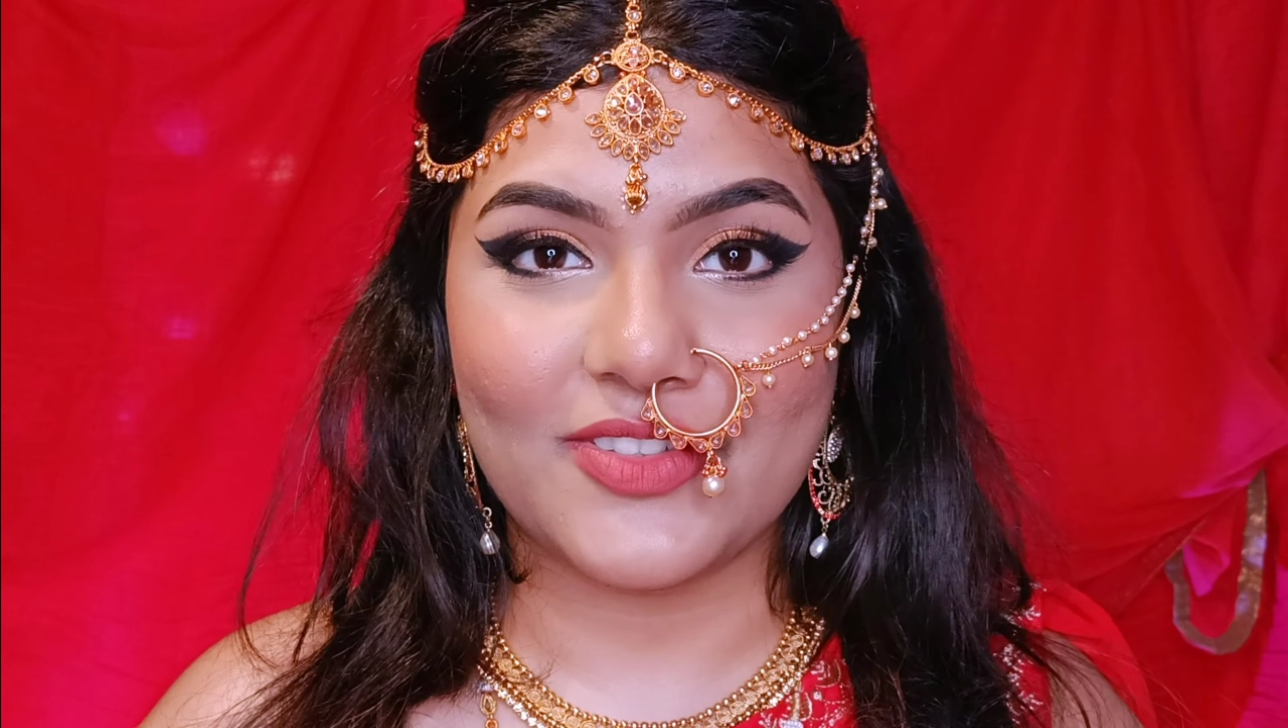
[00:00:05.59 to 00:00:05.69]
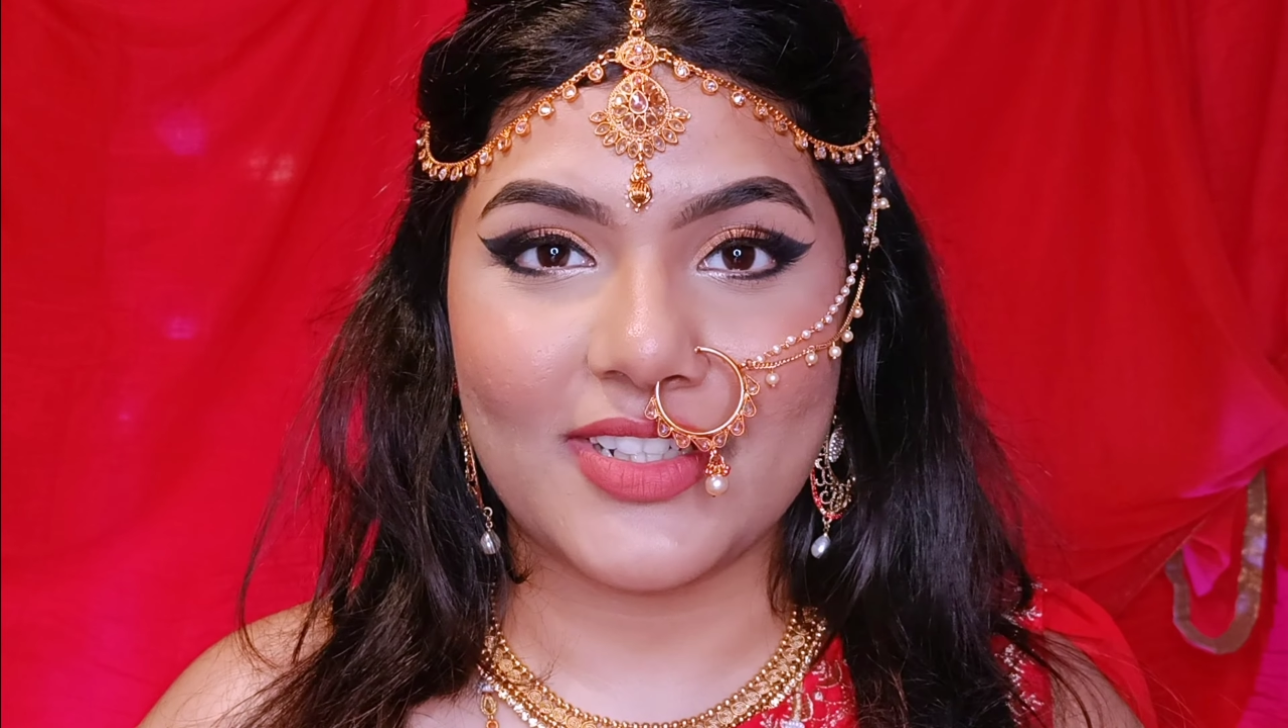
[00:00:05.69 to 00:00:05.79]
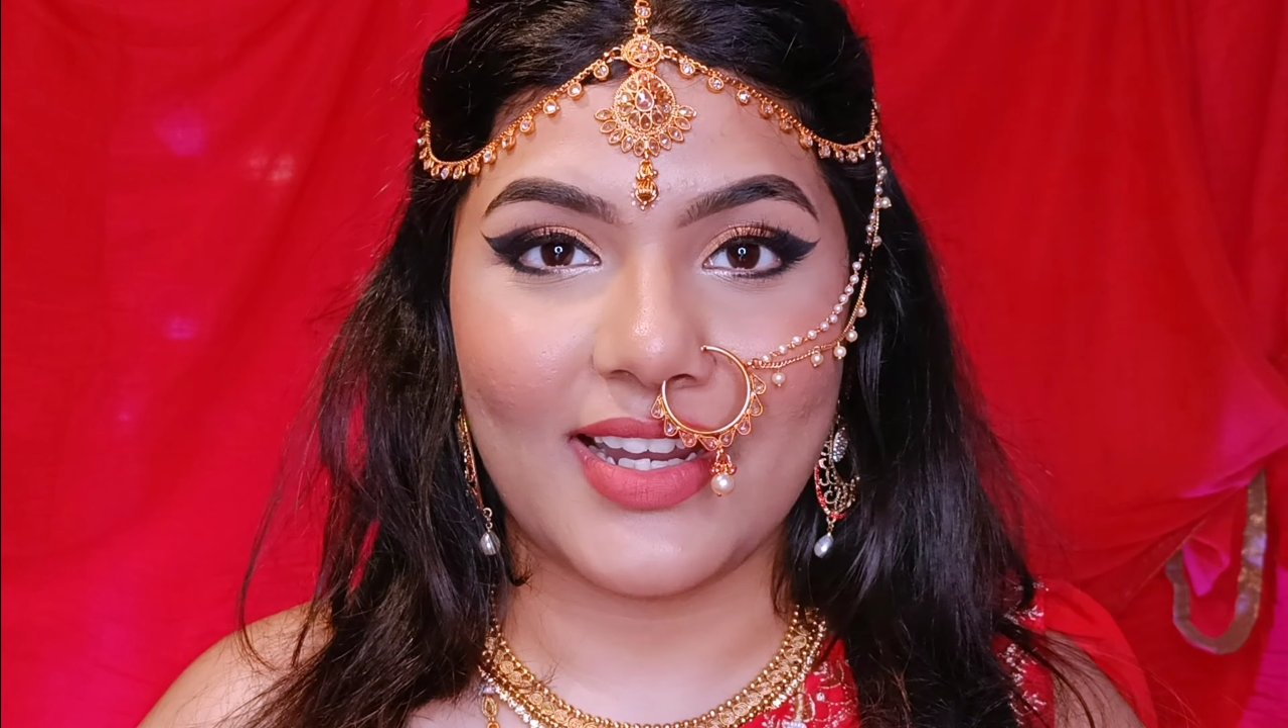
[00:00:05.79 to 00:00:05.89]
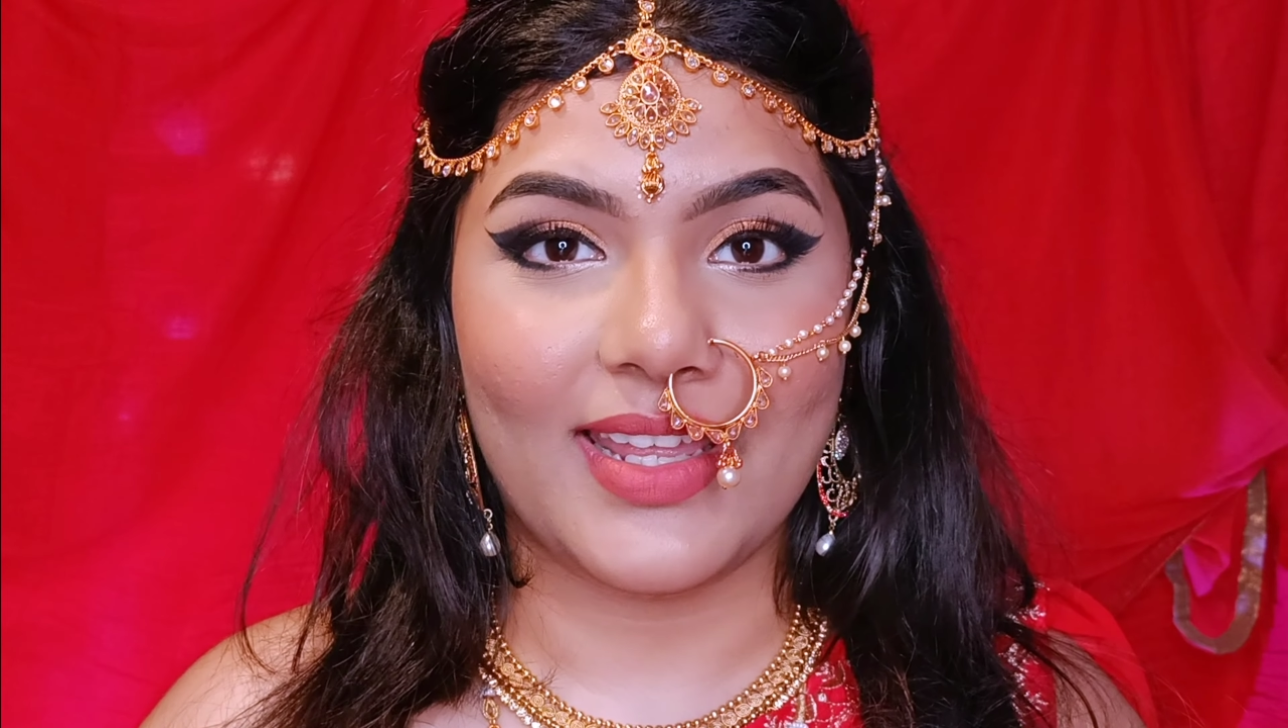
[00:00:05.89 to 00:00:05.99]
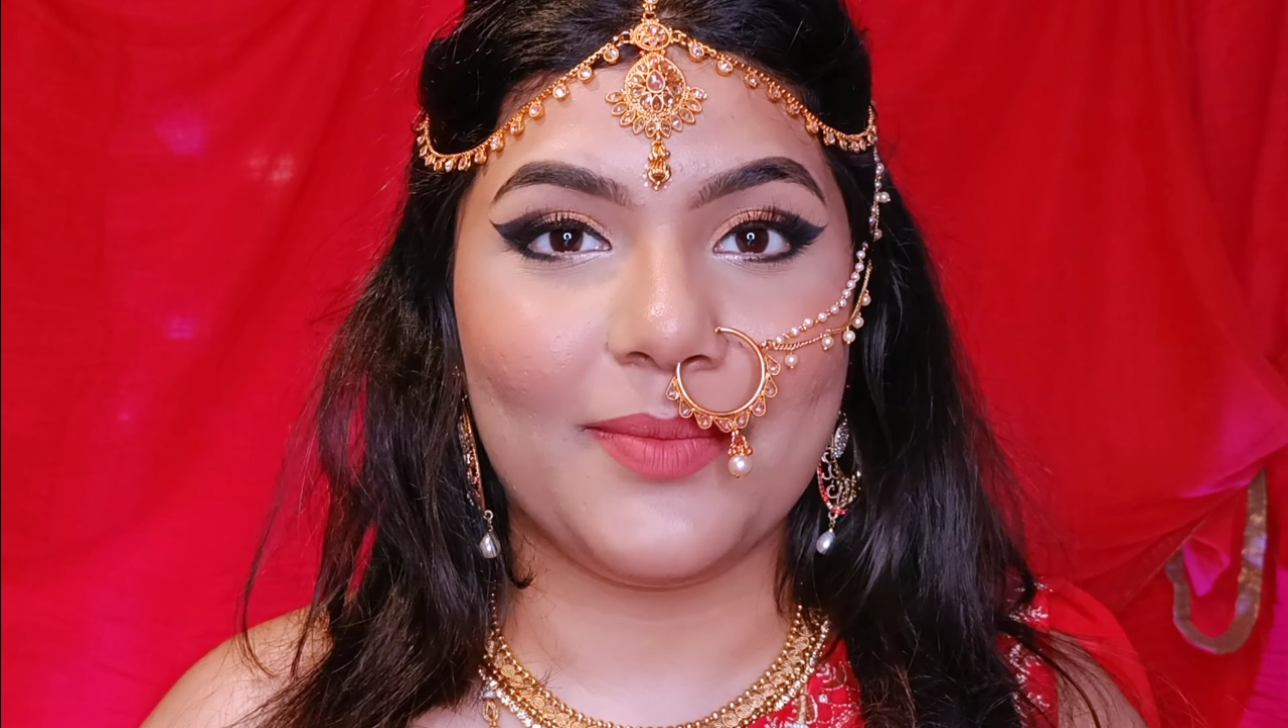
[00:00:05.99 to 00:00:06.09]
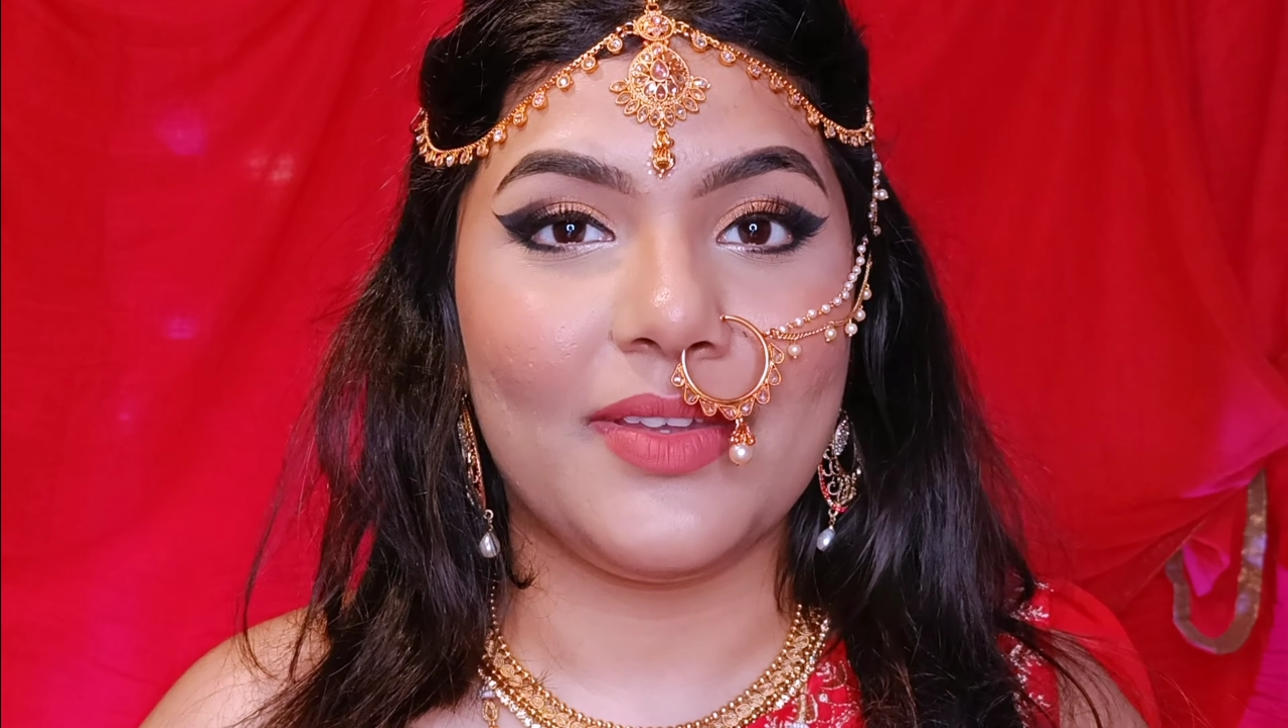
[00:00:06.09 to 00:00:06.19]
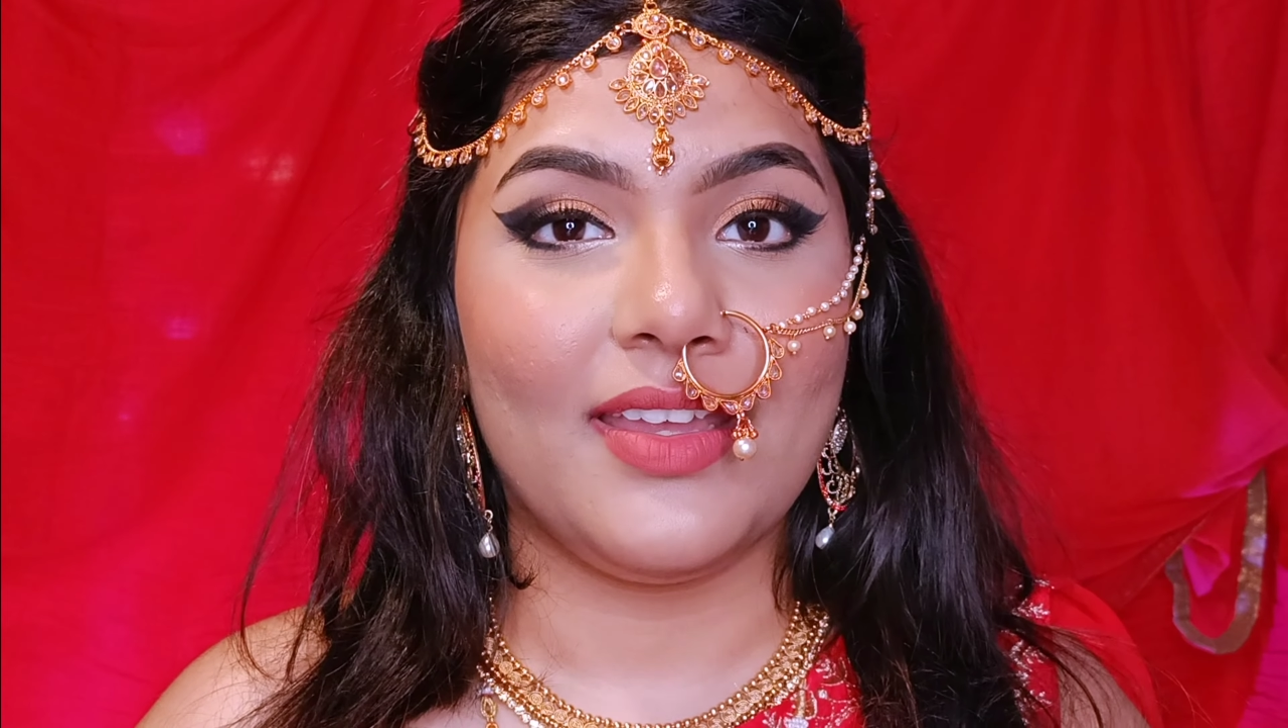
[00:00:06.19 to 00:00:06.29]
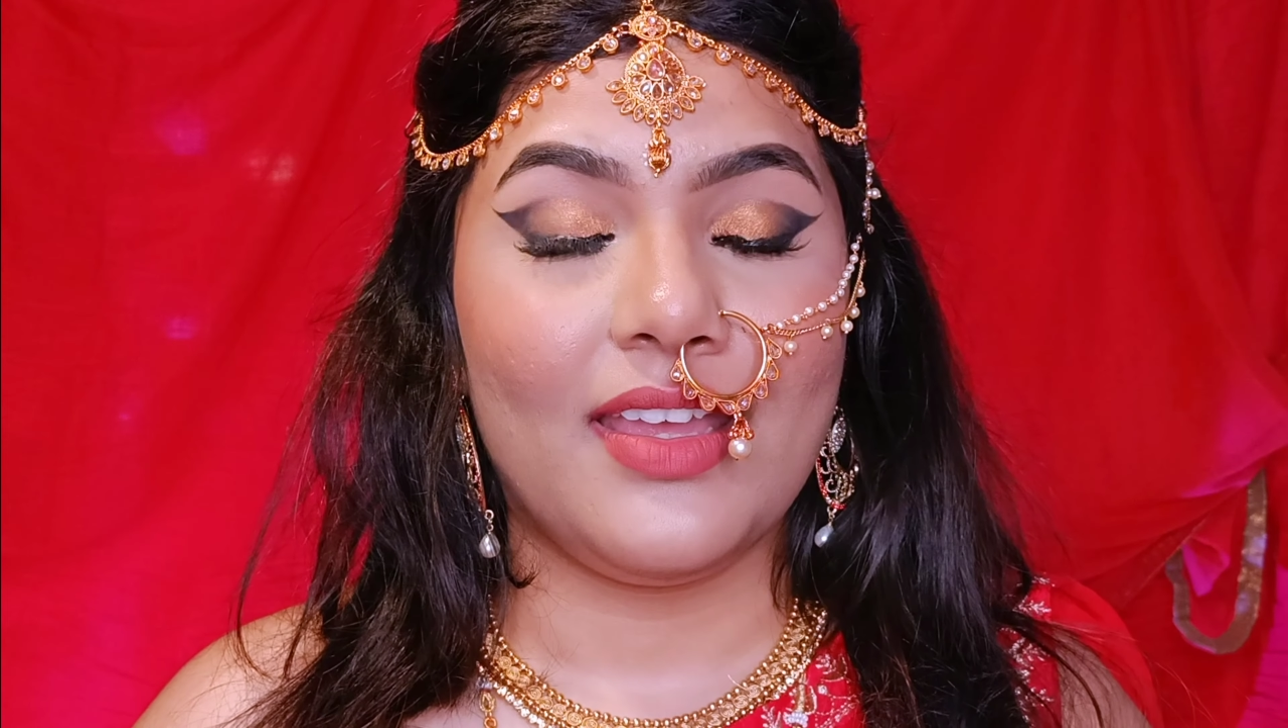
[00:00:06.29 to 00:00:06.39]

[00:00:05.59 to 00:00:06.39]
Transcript: of time.